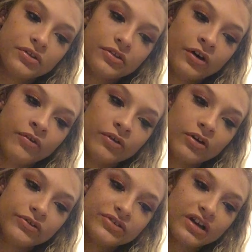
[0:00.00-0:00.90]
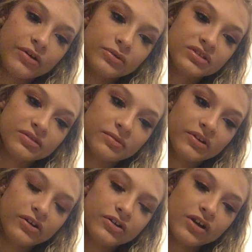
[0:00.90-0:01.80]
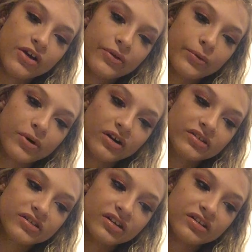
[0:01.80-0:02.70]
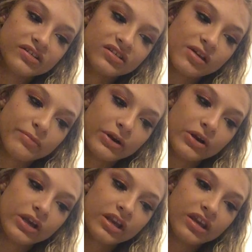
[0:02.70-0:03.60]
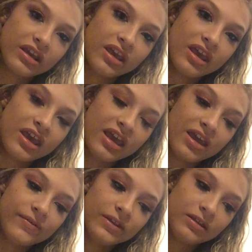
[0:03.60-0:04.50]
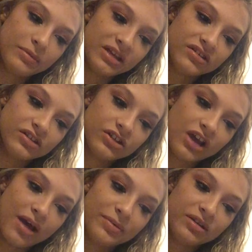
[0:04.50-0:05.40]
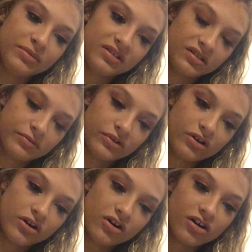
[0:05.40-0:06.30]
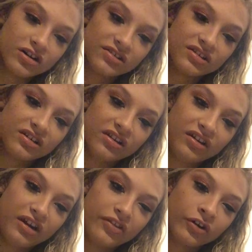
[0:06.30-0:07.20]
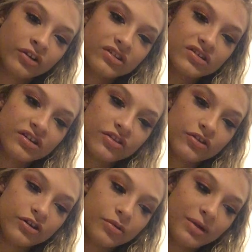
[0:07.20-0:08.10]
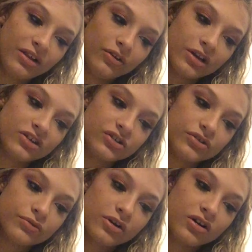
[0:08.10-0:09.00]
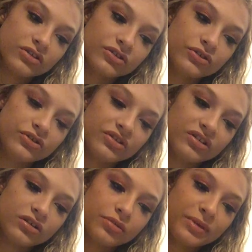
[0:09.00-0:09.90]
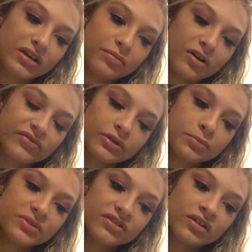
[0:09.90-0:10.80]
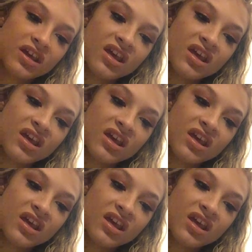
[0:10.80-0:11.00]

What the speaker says: The overall style was similar to other works done in the same period. Even the message happened to be similar. Artists in the Netherlands and other nearby locations were also choosing to depict proverbs.